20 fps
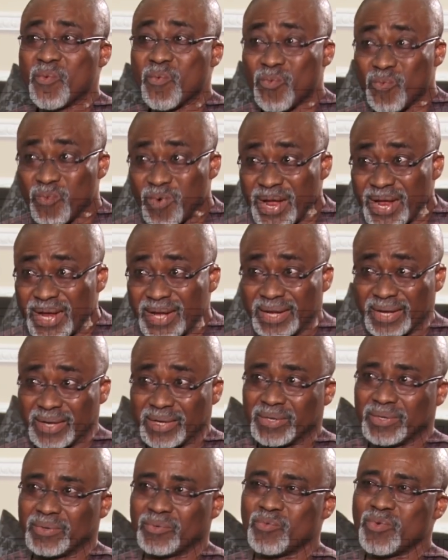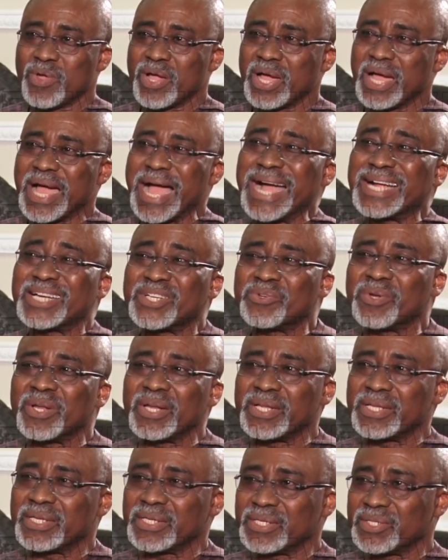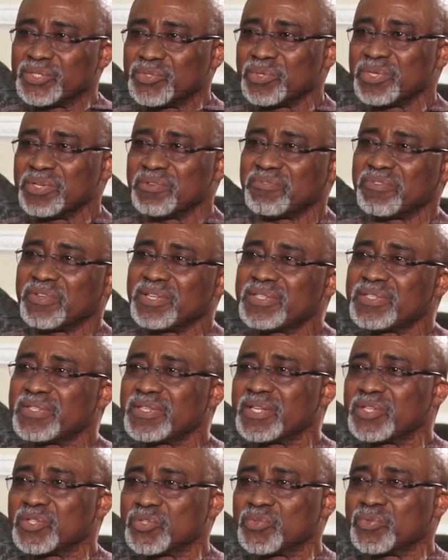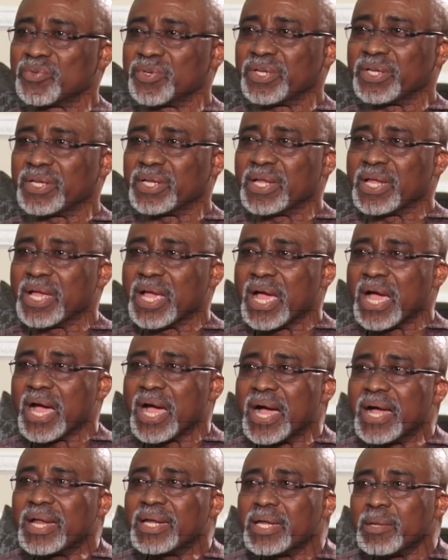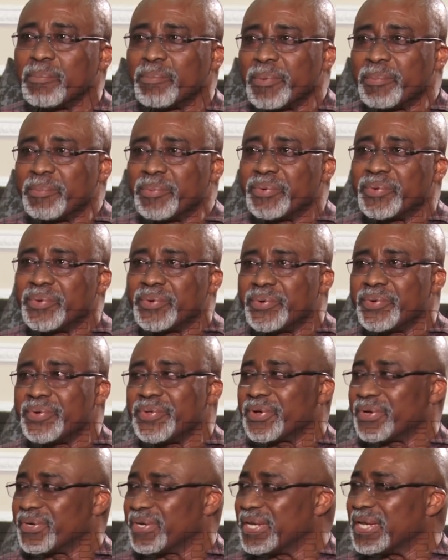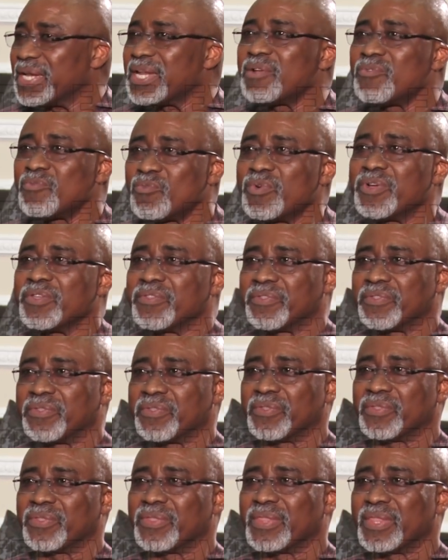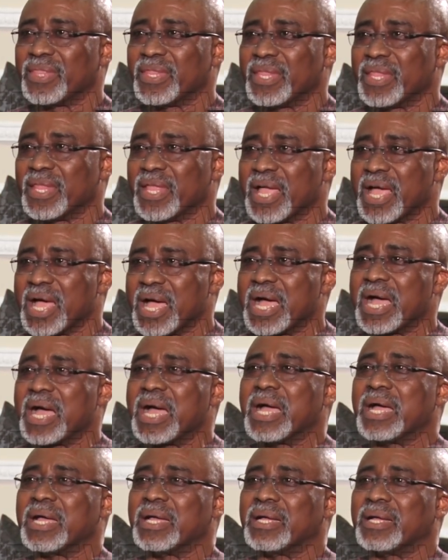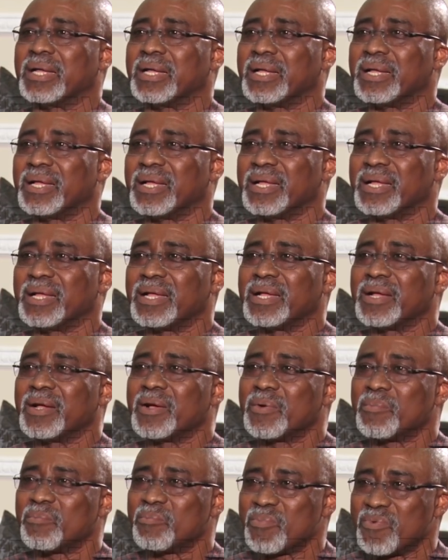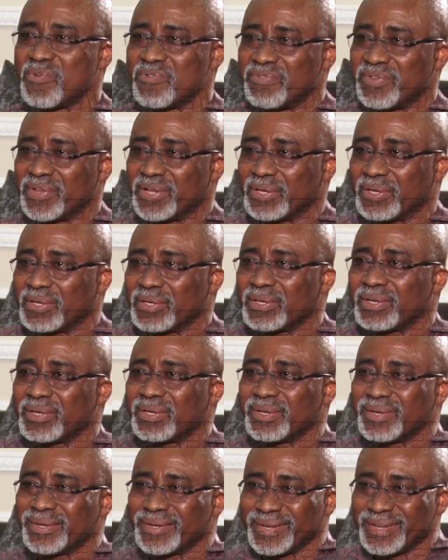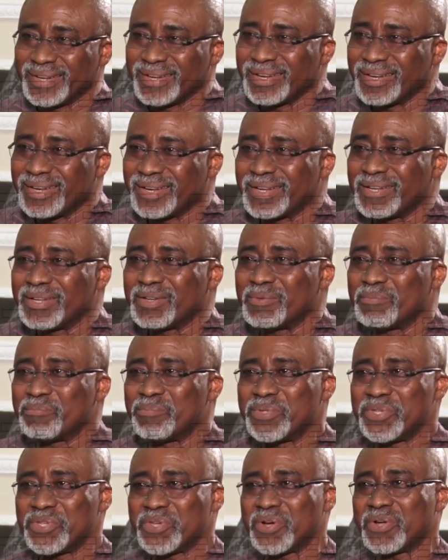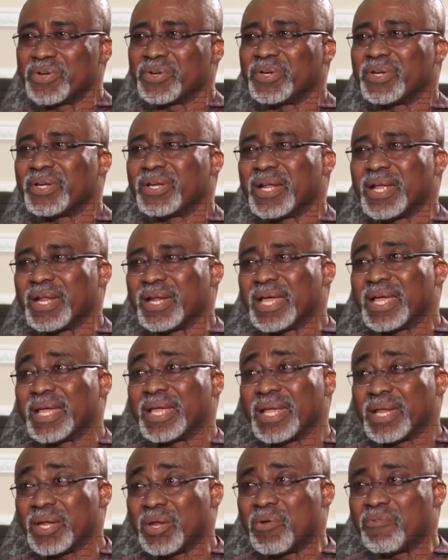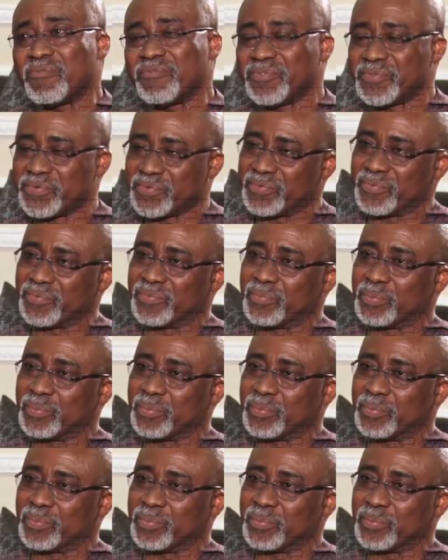When we are actually in the 21st century and the people who you're dealing with are moving beyond and ahead of you.